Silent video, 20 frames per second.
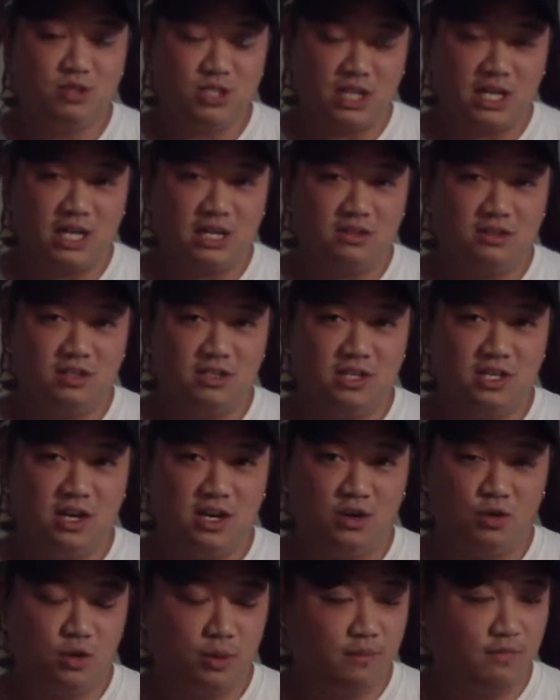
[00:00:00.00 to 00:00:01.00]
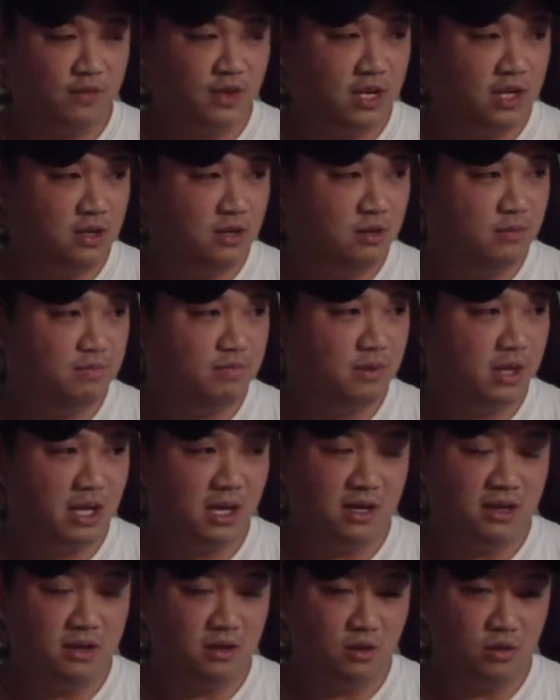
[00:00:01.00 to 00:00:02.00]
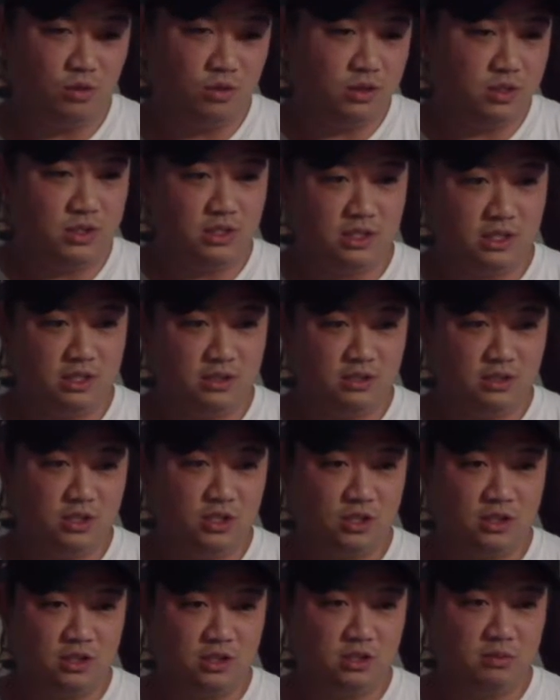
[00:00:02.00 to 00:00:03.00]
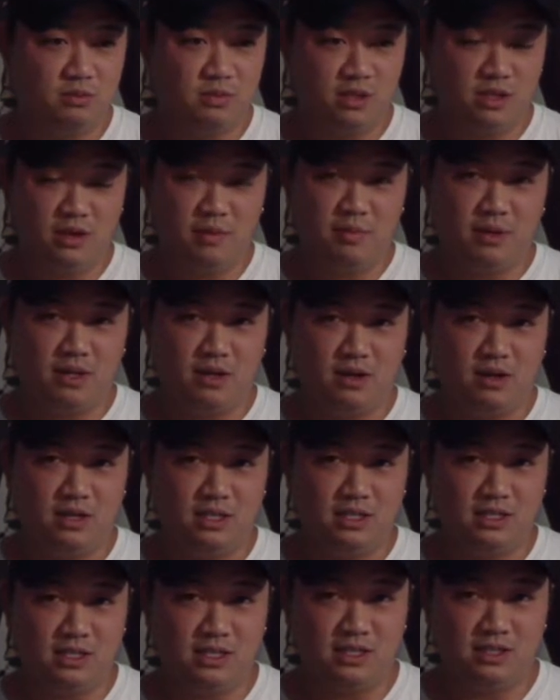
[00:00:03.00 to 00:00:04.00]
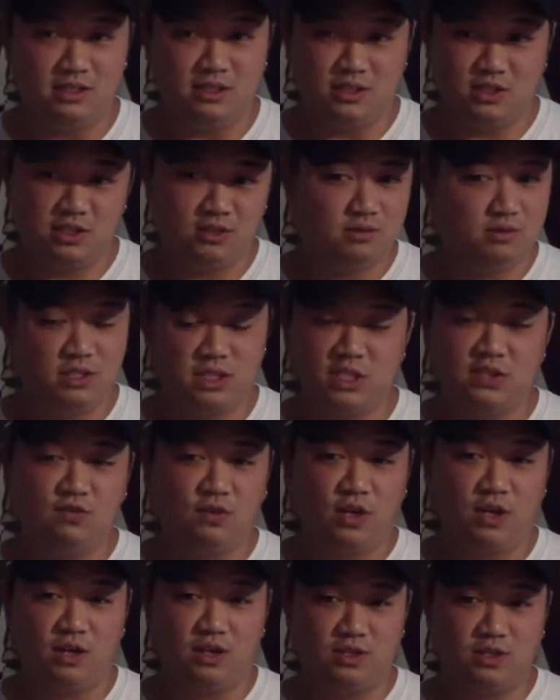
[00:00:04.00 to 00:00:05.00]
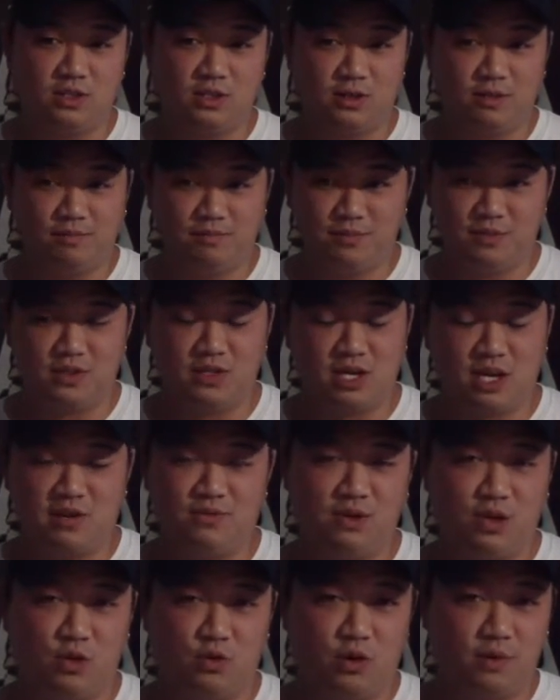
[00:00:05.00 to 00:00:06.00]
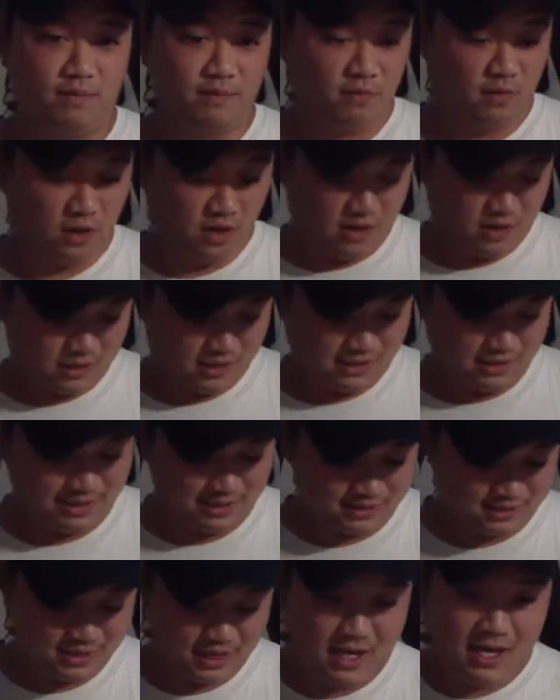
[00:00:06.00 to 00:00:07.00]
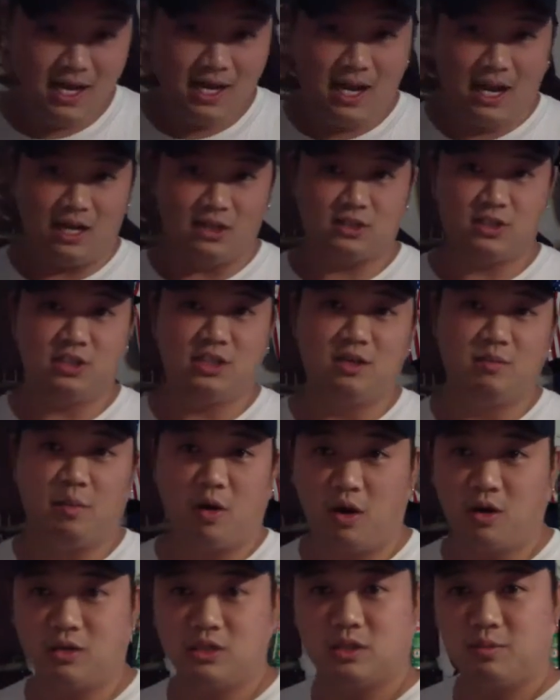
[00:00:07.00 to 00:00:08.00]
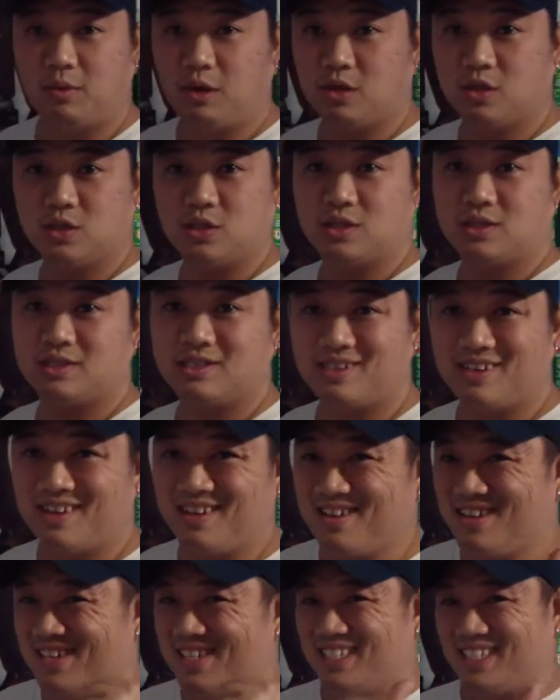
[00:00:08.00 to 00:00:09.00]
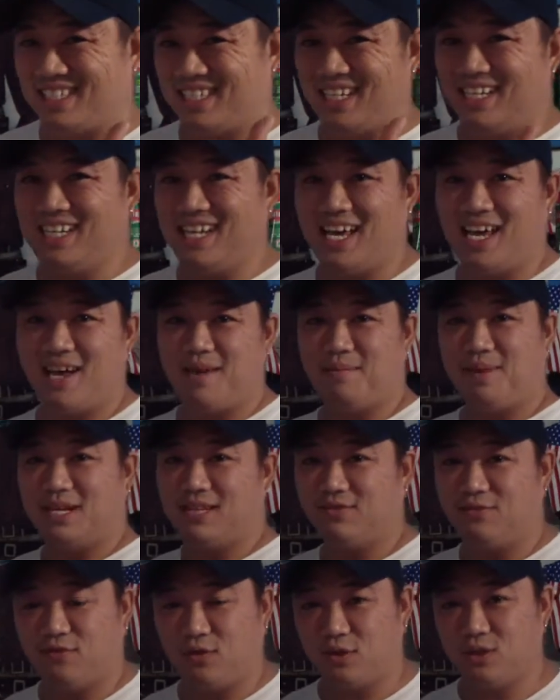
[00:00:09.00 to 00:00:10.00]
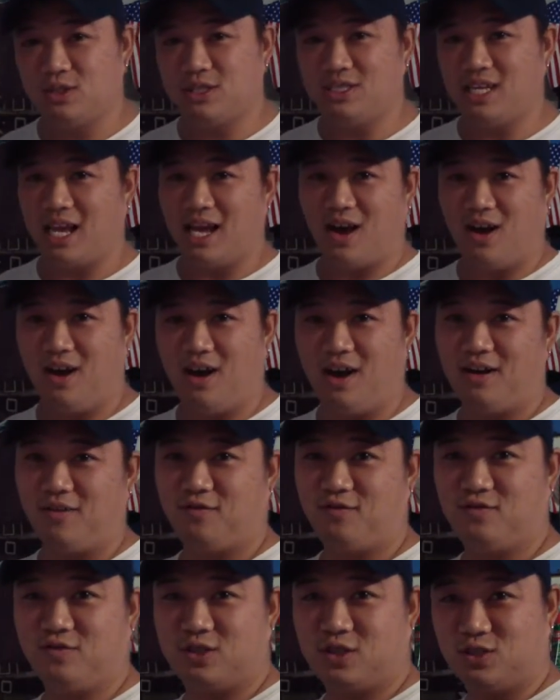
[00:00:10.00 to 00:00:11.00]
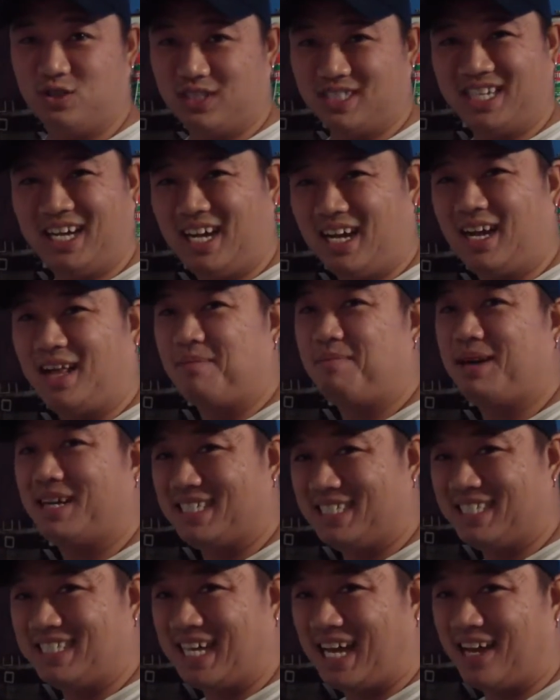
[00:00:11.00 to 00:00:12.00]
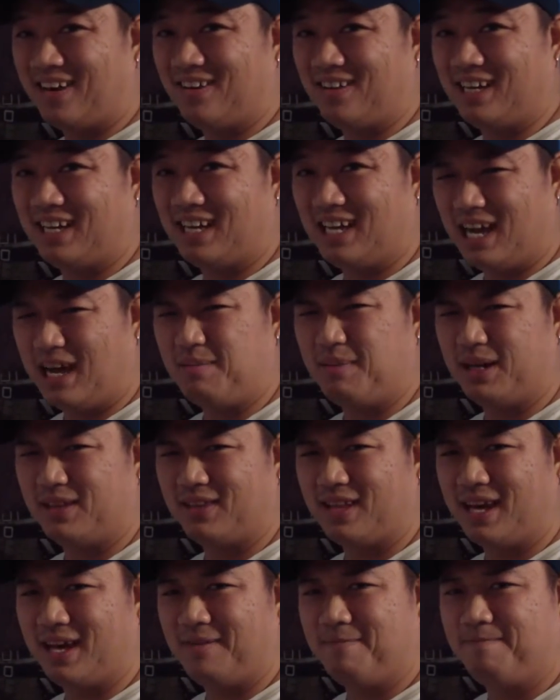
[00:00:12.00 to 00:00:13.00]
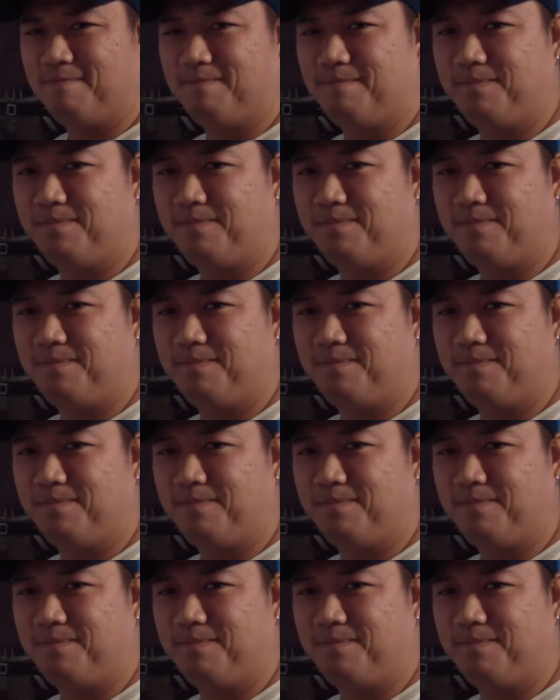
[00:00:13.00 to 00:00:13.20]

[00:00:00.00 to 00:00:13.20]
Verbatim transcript: Check out the uh, grip video. And, of course, uh, you saw some a little bit on uh, this, this vlog. So it's kind of a grip vlog, I guess. I'll see you tomorrow. Tomorrow's Sunday, my first day off. So it's kind of like my Saturday. How about that?